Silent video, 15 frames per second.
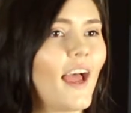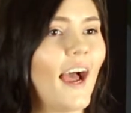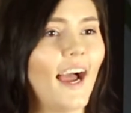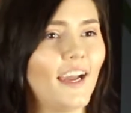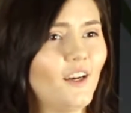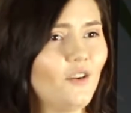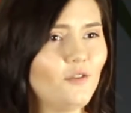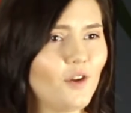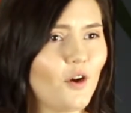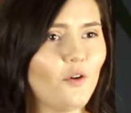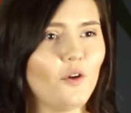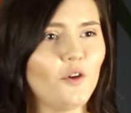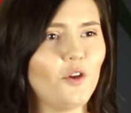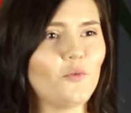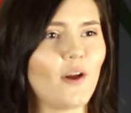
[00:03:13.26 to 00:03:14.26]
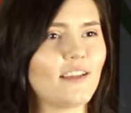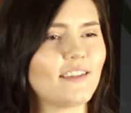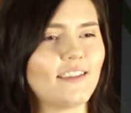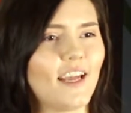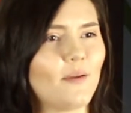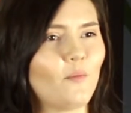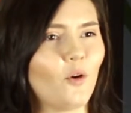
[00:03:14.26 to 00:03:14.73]
I don't know who you
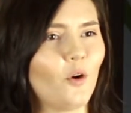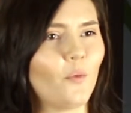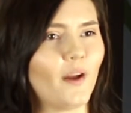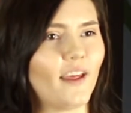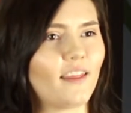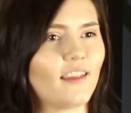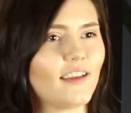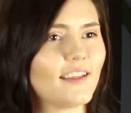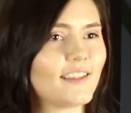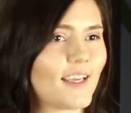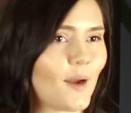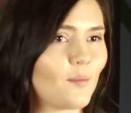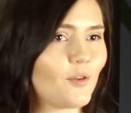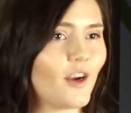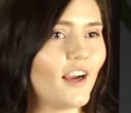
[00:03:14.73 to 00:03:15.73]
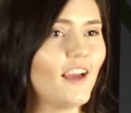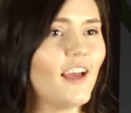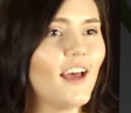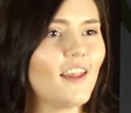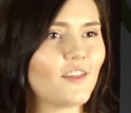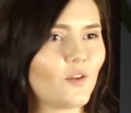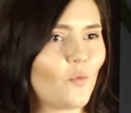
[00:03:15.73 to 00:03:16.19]
resonate more with, Deborah,
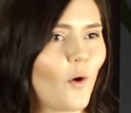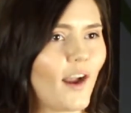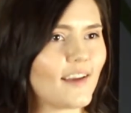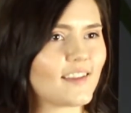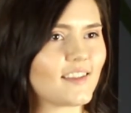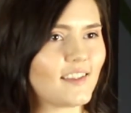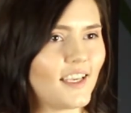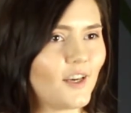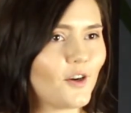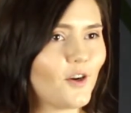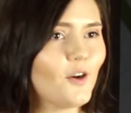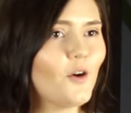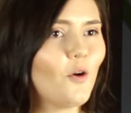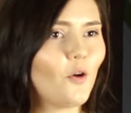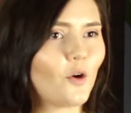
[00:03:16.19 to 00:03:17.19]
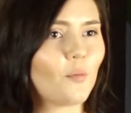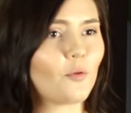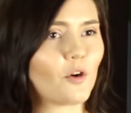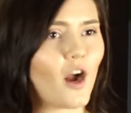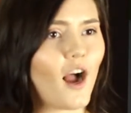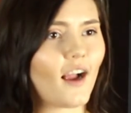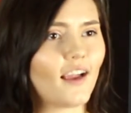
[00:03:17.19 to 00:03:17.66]
the wise leader, or
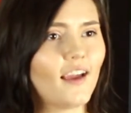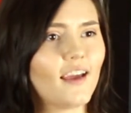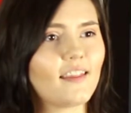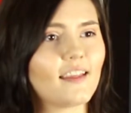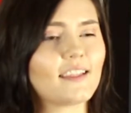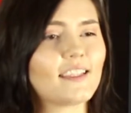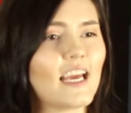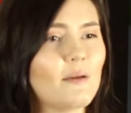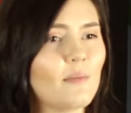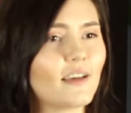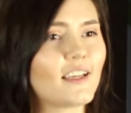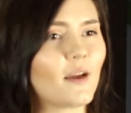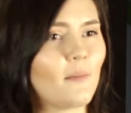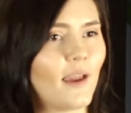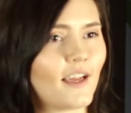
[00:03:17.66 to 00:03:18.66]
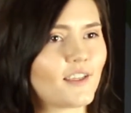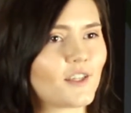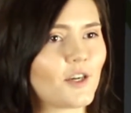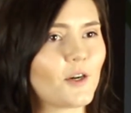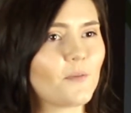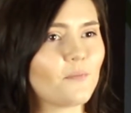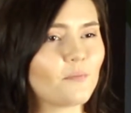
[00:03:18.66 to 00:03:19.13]
Barak, the timid commander.
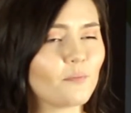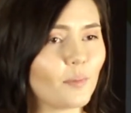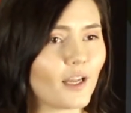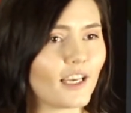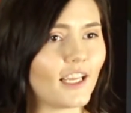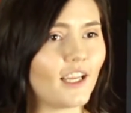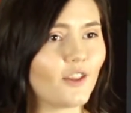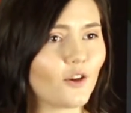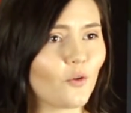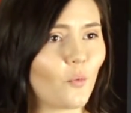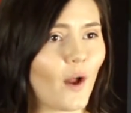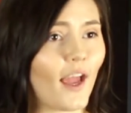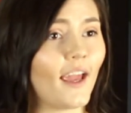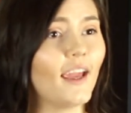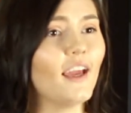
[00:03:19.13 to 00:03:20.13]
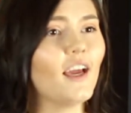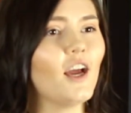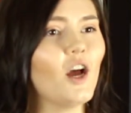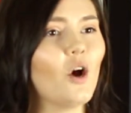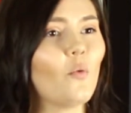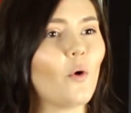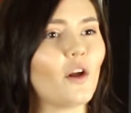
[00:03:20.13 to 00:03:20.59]
But either way,
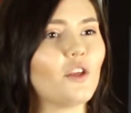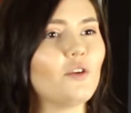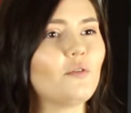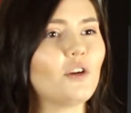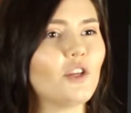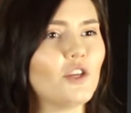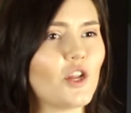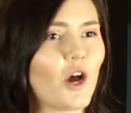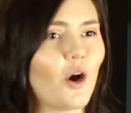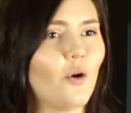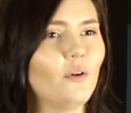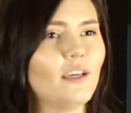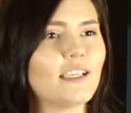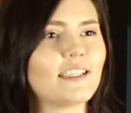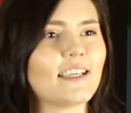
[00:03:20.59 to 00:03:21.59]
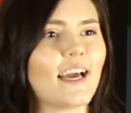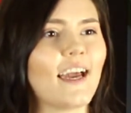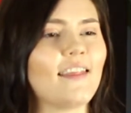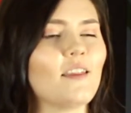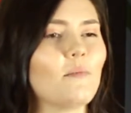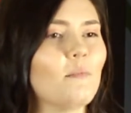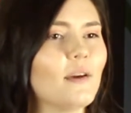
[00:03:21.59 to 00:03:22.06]
what you can know is that
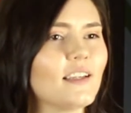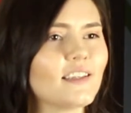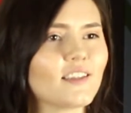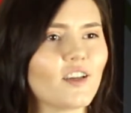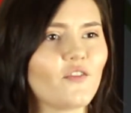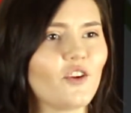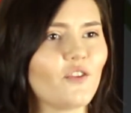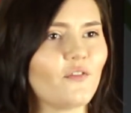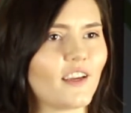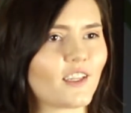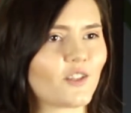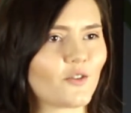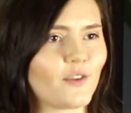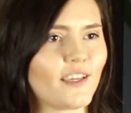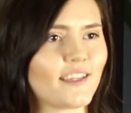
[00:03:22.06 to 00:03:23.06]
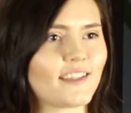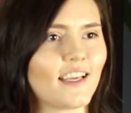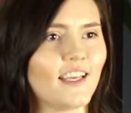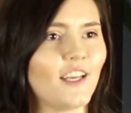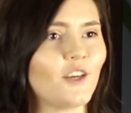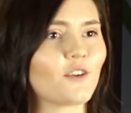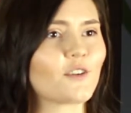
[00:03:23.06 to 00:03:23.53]
in the midst of your victories
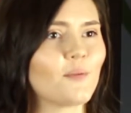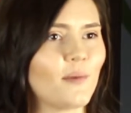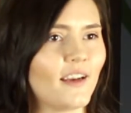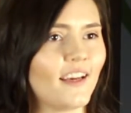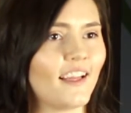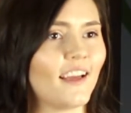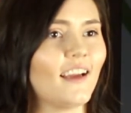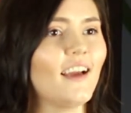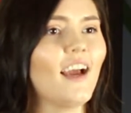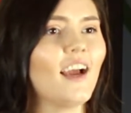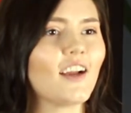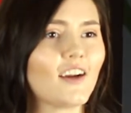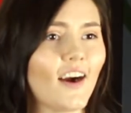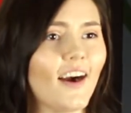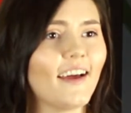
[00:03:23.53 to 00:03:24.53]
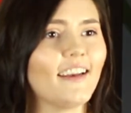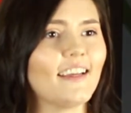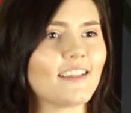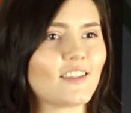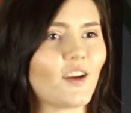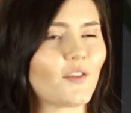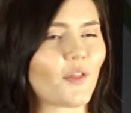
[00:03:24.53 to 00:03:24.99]
and in your timidity, God
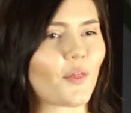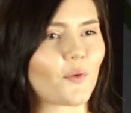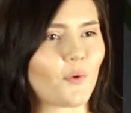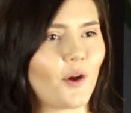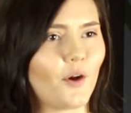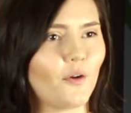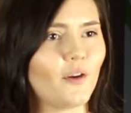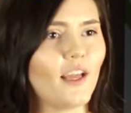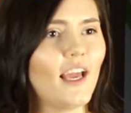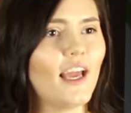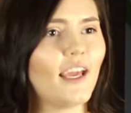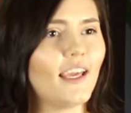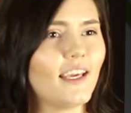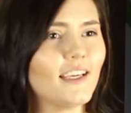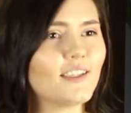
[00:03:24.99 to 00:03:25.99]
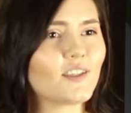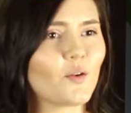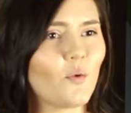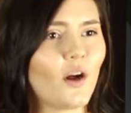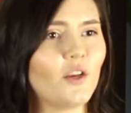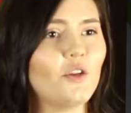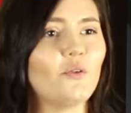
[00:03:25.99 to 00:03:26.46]
is on the throne. He is the
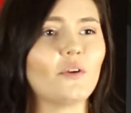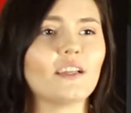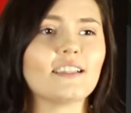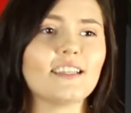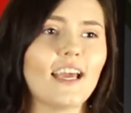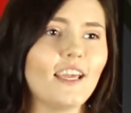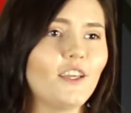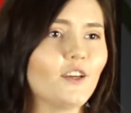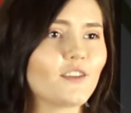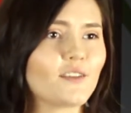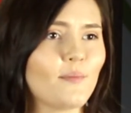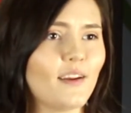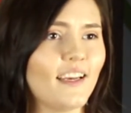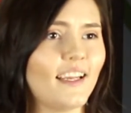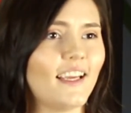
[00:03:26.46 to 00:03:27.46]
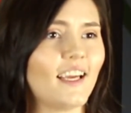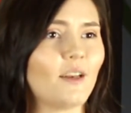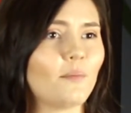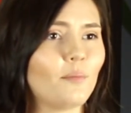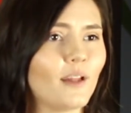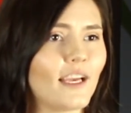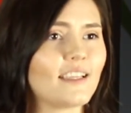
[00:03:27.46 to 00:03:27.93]
one who can take your timidity
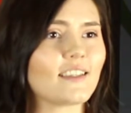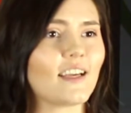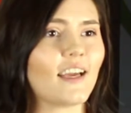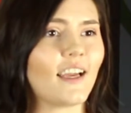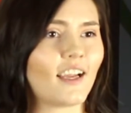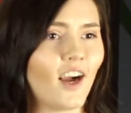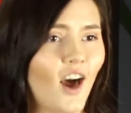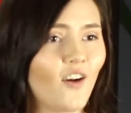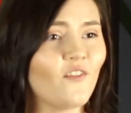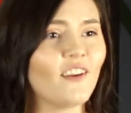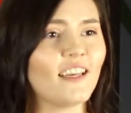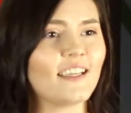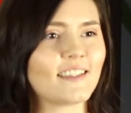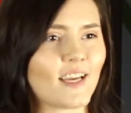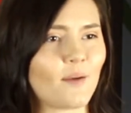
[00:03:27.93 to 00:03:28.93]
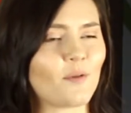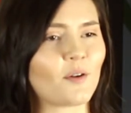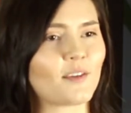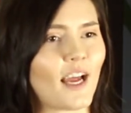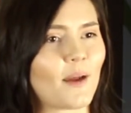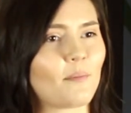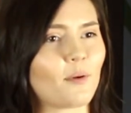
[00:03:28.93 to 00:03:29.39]
and place a confident
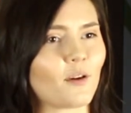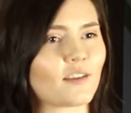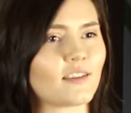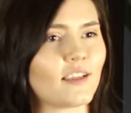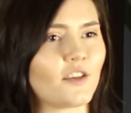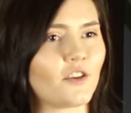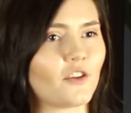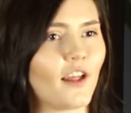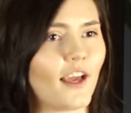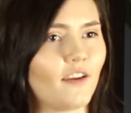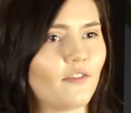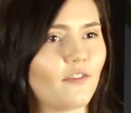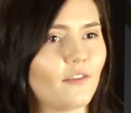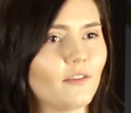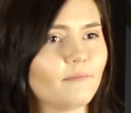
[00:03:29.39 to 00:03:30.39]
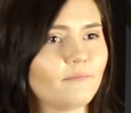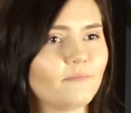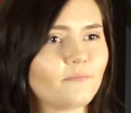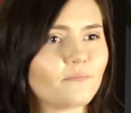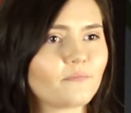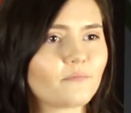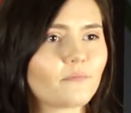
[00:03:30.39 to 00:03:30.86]
Deborah-type person in your life.
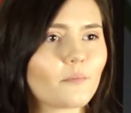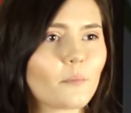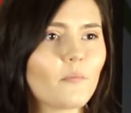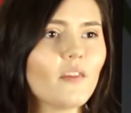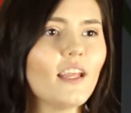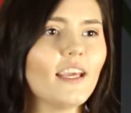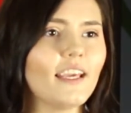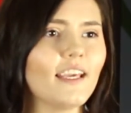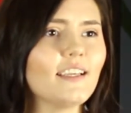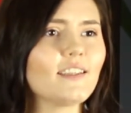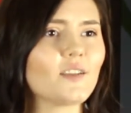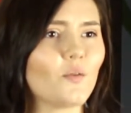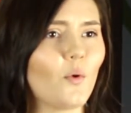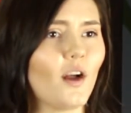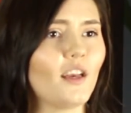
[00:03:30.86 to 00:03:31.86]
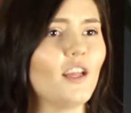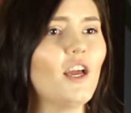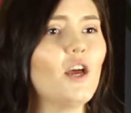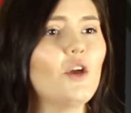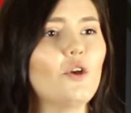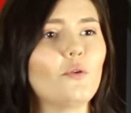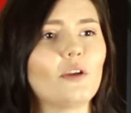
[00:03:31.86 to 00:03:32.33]
He is the one
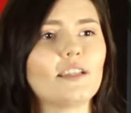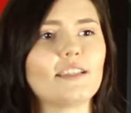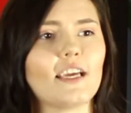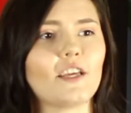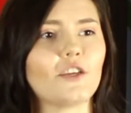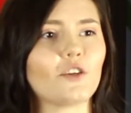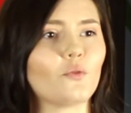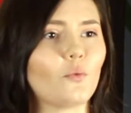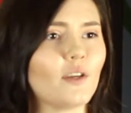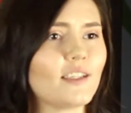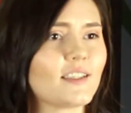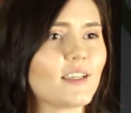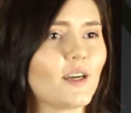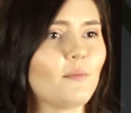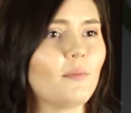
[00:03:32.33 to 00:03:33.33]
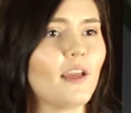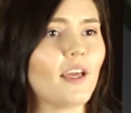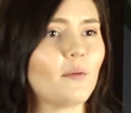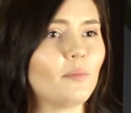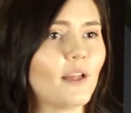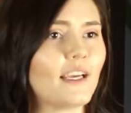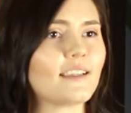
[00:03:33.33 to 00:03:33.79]
who can take your wisdom
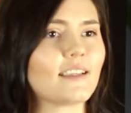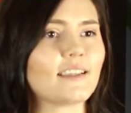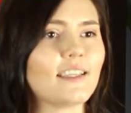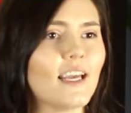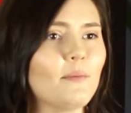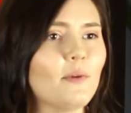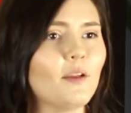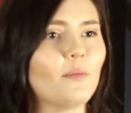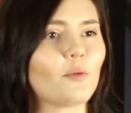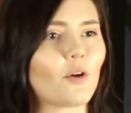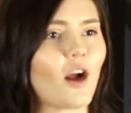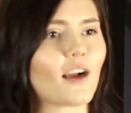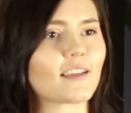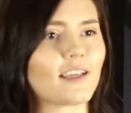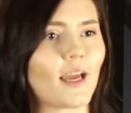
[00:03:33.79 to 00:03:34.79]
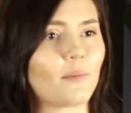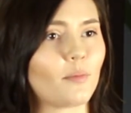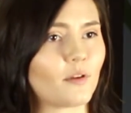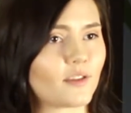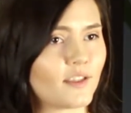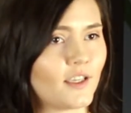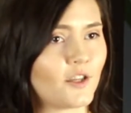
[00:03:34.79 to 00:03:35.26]
and place a timid Barak-type
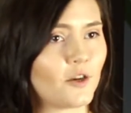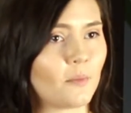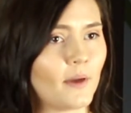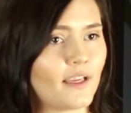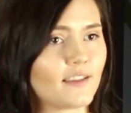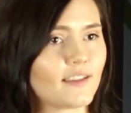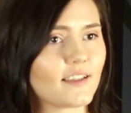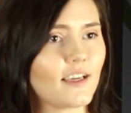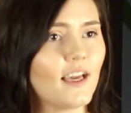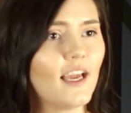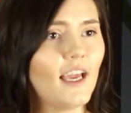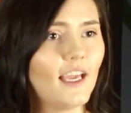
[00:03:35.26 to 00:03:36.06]
person in your midst.